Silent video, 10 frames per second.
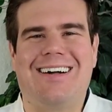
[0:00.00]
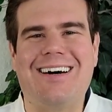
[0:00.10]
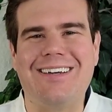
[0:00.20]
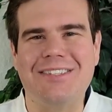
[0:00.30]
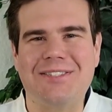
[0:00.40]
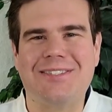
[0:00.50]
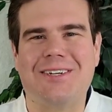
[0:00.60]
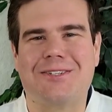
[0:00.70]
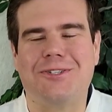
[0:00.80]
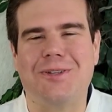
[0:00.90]
Hi, this is
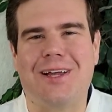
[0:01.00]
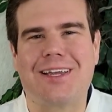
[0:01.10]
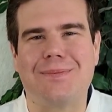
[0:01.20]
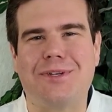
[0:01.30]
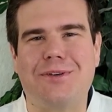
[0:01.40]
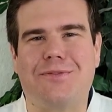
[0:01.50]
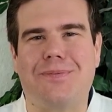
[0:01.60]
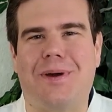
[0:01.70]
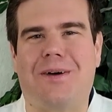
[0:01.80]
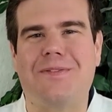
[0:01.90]
Dr. Dulac coming to you
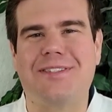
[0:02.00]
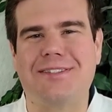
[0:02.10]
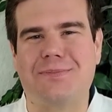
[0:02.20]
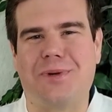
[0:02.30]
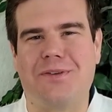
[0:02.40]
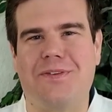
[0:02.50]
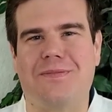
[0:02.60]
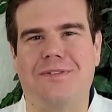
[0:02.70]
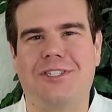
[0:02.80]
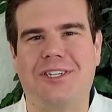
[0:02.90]
from my office in
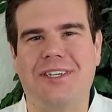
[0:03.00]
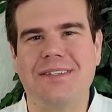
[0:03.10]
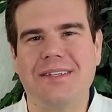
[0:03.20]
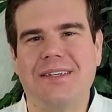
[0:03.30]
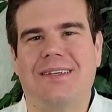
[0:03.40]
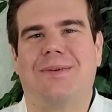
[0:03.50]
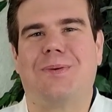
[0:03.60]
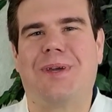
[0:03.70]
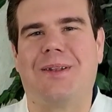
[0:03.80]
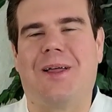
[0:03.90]
Springfield, Virginia.
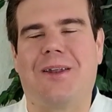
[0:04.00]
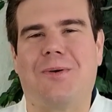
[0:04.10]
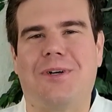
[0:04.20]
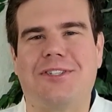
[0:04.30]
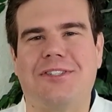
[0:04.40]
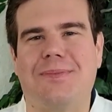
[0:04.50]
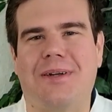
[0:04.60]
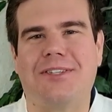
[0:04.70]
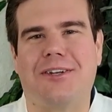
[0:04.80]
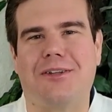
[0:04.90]
We get a lot of questions
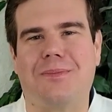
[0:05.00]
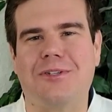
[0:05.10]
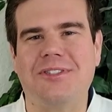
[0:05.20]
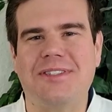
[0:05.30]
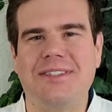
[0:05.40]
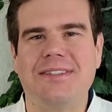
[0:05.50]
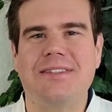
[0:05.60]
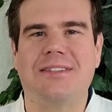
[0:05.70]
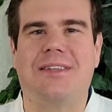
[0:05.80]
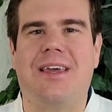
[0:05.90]
about dental emergencies.
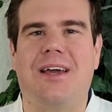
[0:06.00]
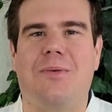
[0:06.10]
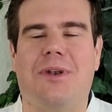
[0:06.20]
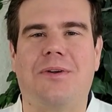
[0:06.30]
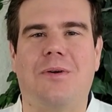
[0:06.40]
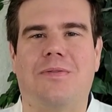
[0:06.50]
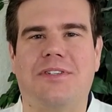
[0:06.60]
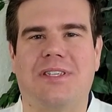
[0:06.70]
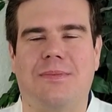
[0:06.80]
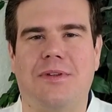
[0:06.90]
Today, I want to go over
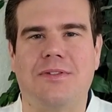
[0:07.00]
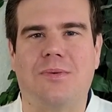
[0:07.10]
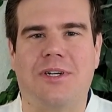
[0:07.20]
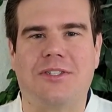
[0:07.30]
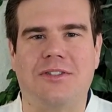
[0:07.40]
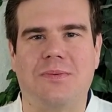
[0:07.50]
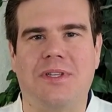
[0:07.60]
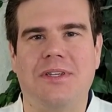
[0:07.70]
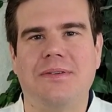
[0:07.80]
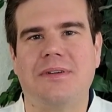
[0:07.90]
some of those questions
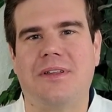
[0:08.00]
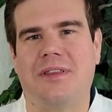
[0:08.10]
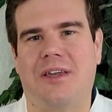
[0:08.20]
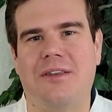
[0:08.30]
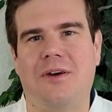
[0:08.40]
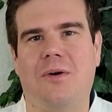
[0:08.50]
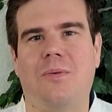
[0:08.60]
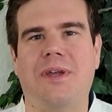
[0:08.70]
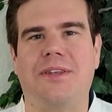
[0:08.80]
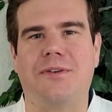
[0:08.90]
with you and let you know what
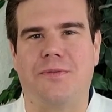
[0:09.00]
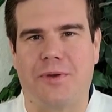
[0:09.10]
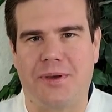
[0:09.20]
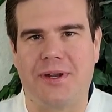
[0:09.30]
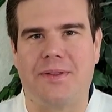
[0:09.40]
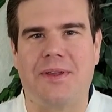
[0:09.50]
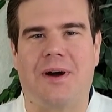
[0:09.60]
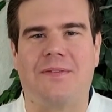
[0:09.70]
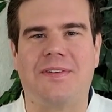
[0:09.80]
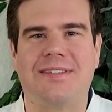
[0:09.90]
we can do for you here at the
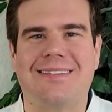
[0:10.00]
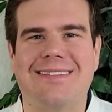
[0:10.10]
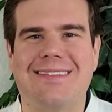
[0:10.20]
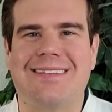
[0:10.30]
office.